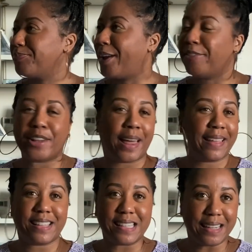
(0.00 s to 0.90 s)
I feel like
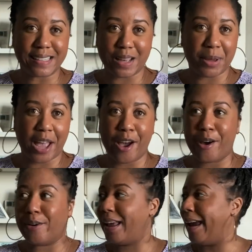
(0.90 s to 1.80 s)
the sun is coming
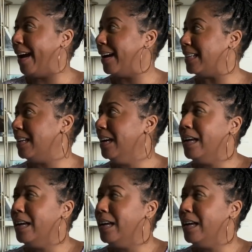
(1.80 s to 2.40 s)
out and,